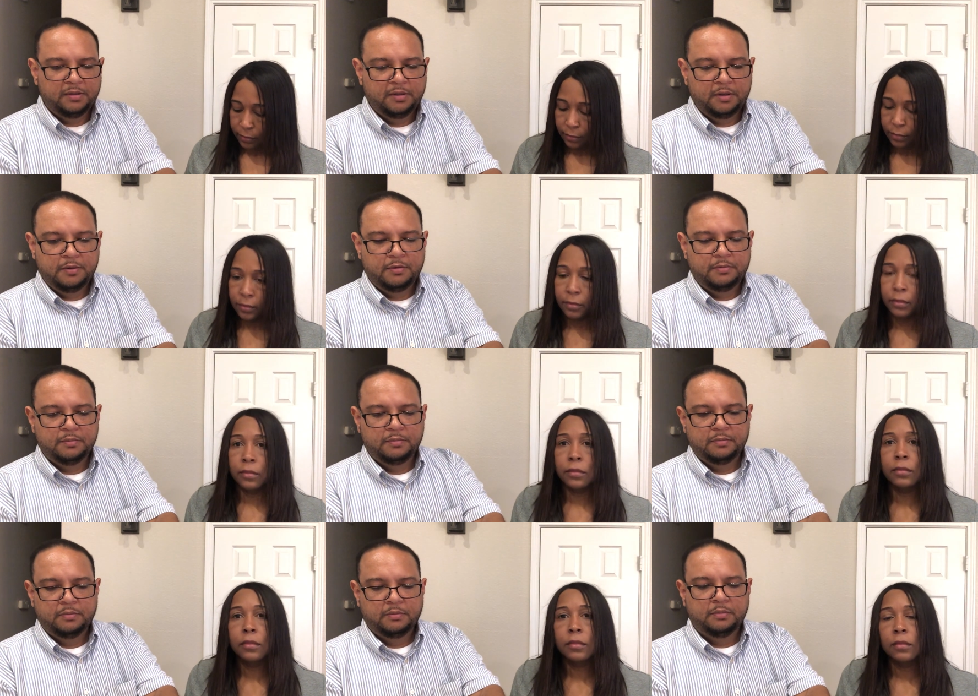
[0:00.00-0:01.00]
Speaker 1: So,
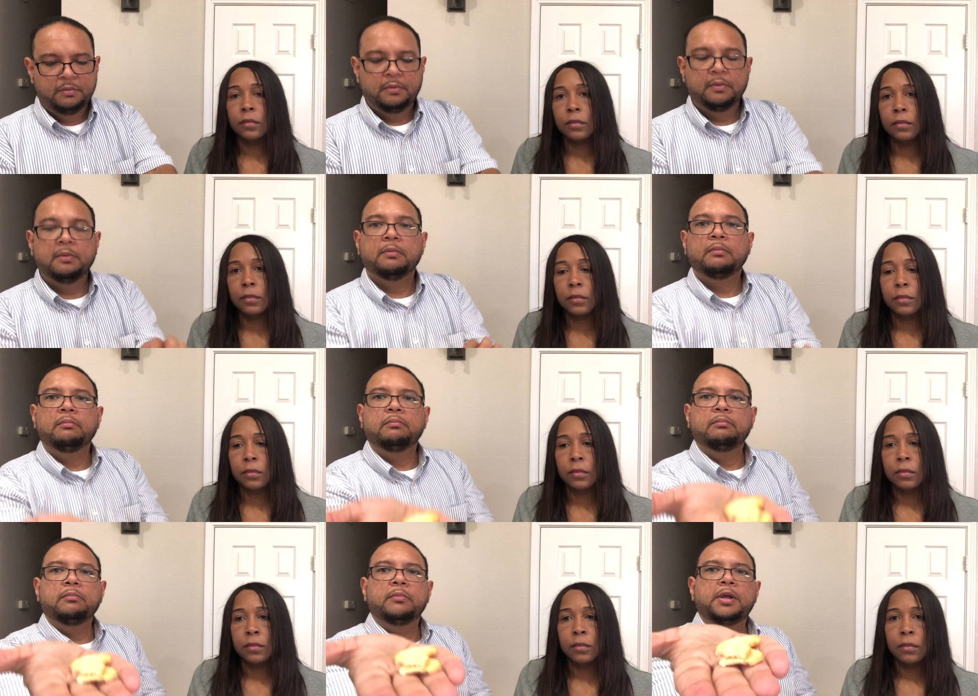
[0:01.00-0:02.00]

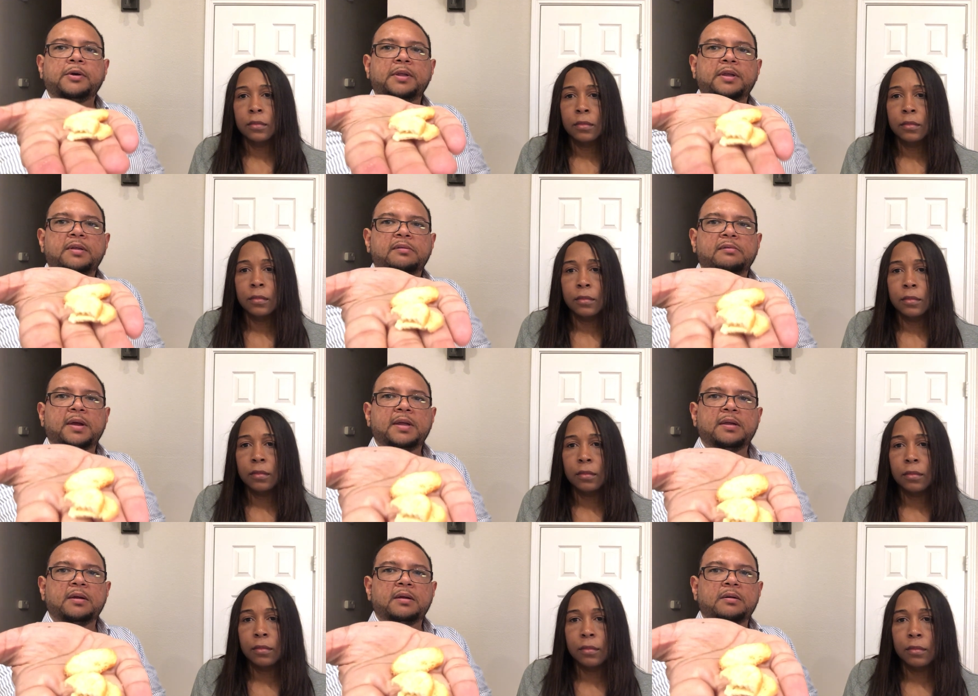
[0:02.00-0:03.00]
here it is right
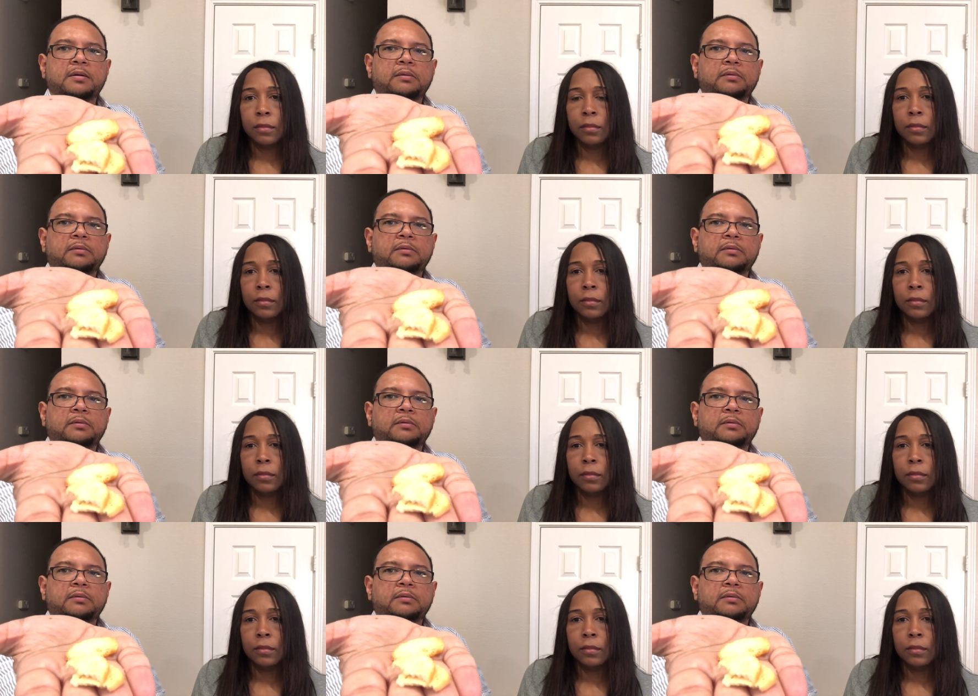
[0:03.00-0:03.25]
here.